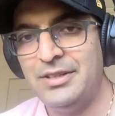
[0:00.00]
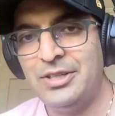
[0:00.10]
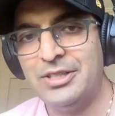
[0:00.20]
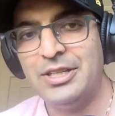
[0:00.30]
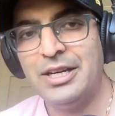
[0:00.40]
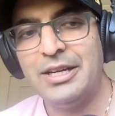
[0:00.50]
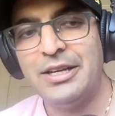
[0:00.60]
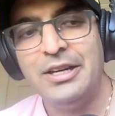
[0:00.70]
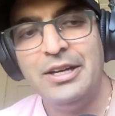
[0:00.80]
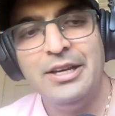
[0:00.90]
That's right,
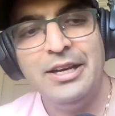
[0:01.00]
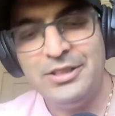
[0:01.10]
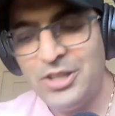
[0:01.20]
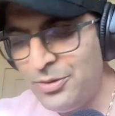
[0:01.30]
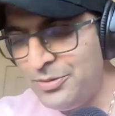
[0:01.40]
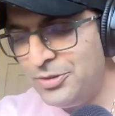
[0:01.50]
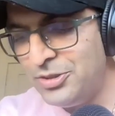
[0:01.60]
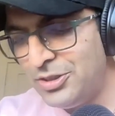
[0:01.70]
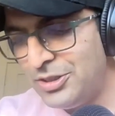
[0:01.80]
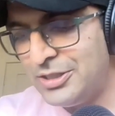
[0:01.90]
exactly. And so
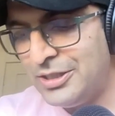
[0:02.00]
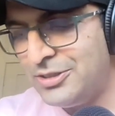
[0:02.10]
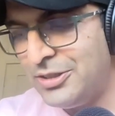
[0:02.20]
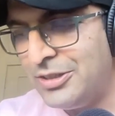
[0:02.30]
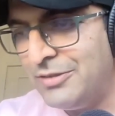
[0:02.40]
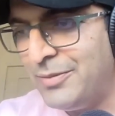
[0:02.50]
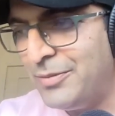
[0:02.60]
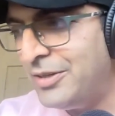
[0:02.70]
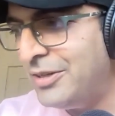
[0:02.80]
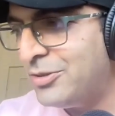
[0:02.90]
you do this year. So
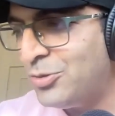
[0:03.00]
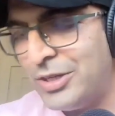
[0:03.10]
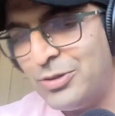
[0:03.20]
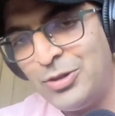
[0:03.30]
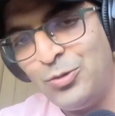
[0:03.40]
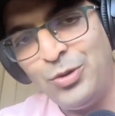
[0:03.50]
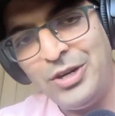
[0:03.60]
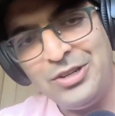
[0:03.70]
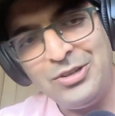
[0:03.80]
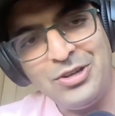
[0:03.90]
November
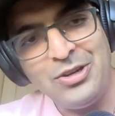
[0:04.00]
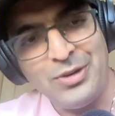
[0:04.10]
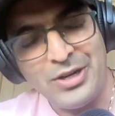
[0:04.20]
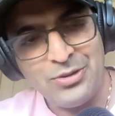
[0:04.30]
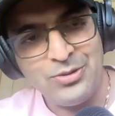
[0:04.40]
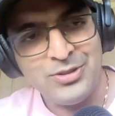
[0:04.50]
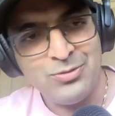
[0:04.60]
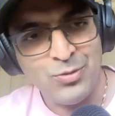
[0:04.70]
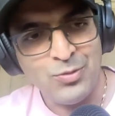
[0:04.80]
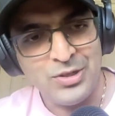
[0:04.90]
2021, you go, right, cool, this
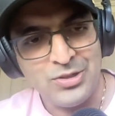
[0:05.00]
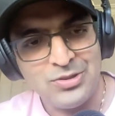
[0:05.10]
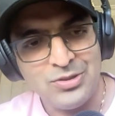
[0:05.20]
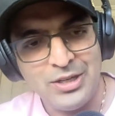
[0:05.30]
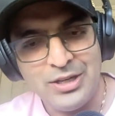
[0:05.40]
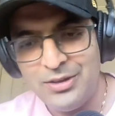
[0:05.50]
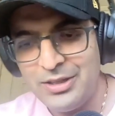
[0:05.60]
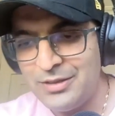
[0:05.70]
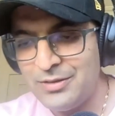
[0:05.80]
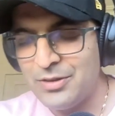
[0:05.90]
is what we want to do. And how
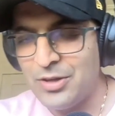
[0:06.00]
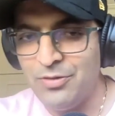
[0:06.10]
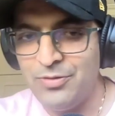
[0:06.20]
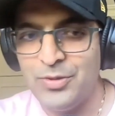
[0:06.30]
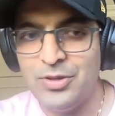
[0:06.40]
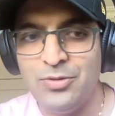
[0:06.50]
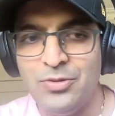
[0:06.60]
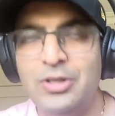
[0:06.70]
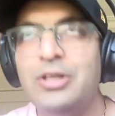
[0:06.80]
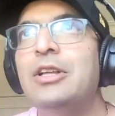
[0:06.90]
did that go from
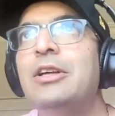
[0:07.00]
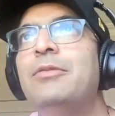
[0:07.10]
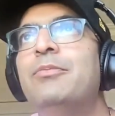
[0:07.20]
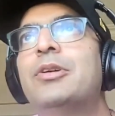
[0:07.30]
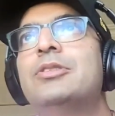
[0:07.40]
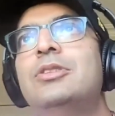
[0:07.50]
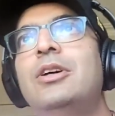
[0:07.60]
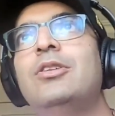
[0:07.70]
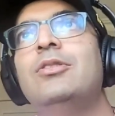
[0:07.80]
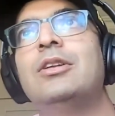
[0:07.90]
you? Because
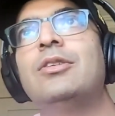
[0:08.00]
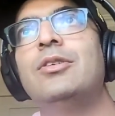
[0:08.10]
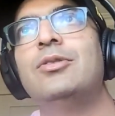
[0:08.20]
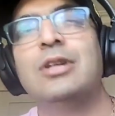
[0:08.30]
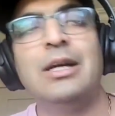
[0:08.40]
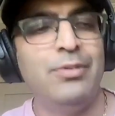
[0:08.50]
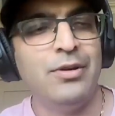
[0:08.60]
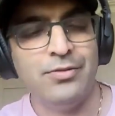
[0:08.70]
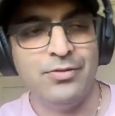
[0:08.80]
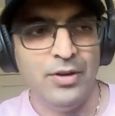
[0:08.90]
now you had gone through a
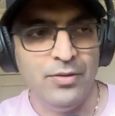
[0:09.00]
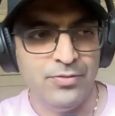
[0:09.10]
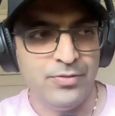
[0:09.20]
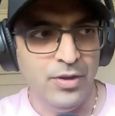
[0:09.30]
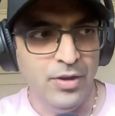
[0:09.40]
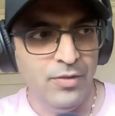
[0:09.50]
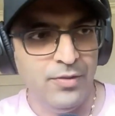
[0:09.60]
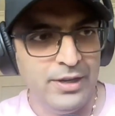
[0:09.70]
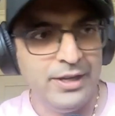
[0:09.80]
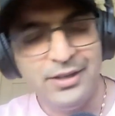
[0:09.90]
couple
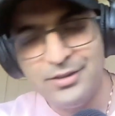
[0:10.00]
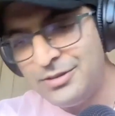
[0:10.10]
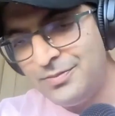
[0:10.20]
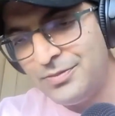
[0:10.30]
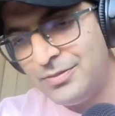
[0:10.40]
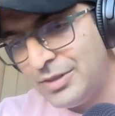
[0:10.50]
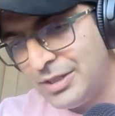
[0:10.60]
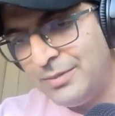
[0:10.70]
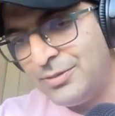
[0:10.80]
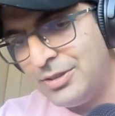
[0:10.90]
of learnings.
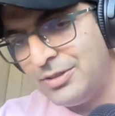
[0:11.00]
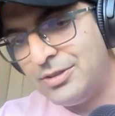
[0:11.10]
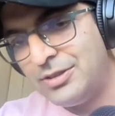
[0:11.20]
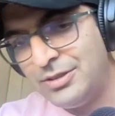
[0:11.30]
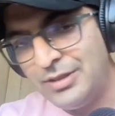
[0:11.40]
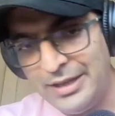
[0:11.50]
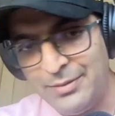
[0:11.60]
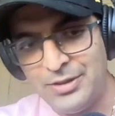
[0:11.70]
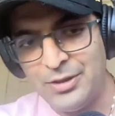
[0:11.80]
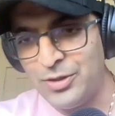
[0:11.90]
You come to this
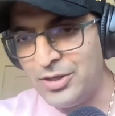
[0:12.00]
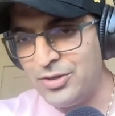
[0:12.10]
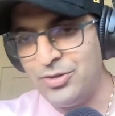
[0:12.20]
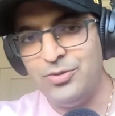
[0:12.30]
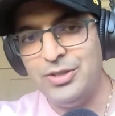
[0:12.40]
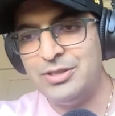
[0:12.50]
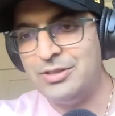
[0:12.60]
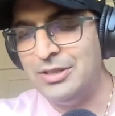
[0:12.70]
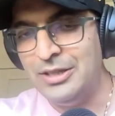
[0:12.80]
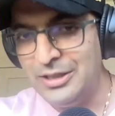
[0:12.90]
labor thing where you go, cool,
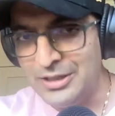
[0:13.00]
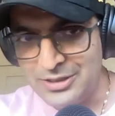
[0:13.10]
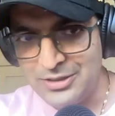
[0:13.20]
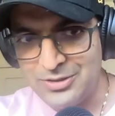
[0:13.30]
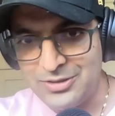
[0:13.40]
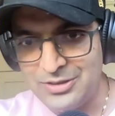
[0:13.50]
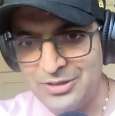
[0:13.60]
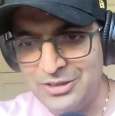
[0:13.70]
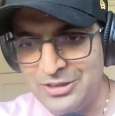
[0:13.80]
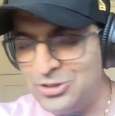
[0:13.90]
there's
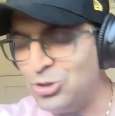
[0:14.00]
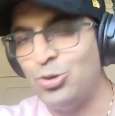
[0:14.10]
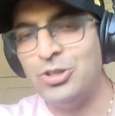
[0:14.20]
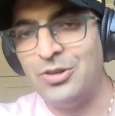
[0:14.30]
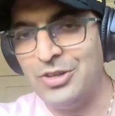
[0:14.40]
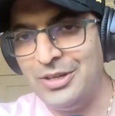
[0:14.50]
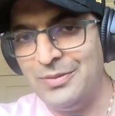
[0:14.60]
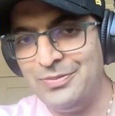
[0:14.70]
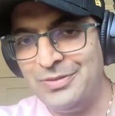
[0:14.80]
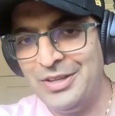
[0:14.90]
a shortage out here.